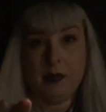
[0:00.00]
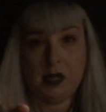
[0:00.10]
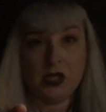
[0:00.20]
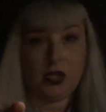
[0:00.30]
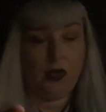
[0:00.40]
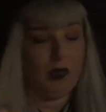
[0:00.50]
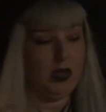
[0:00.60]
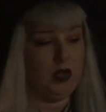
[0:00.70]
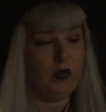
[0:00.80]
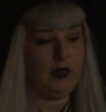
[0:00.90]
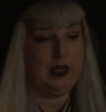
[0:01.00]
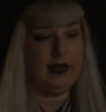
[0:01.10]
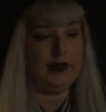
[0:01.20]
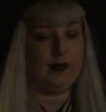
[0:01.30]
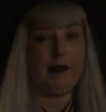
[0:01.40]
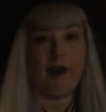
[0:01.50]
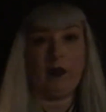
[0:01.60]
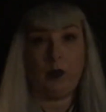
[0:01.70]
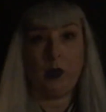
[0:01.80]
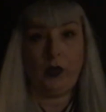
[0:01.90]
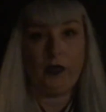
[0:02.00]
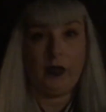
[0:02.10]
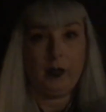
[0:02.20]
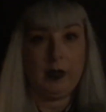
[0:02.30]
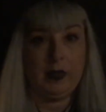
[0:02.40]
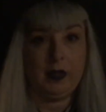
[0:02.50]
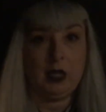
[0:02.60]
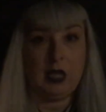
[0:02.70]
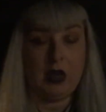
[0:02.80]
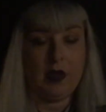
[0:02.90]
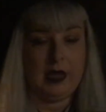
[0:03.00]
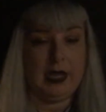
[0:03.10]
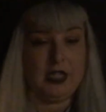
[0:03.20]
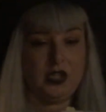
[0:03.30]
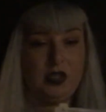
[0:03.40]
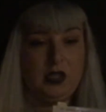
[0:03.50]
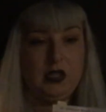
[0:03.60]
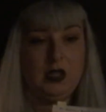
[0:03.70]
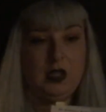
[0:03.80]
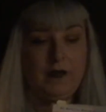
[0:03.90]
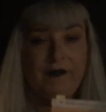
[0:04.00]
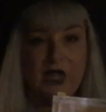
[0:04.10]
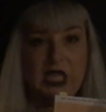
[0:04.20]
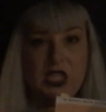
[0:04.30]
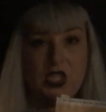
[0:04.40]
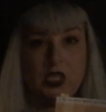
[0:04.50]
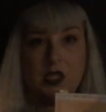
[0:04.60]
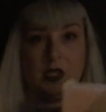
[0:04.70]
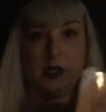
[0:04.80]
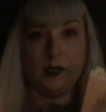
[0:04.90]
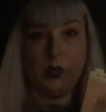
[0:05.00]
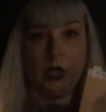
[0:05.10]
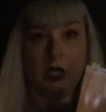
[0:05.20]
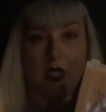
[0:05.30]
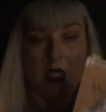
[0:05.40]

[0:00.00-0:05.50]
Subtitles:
I'm going to share with you is my favorite book for the month. Now, I actually finished this book.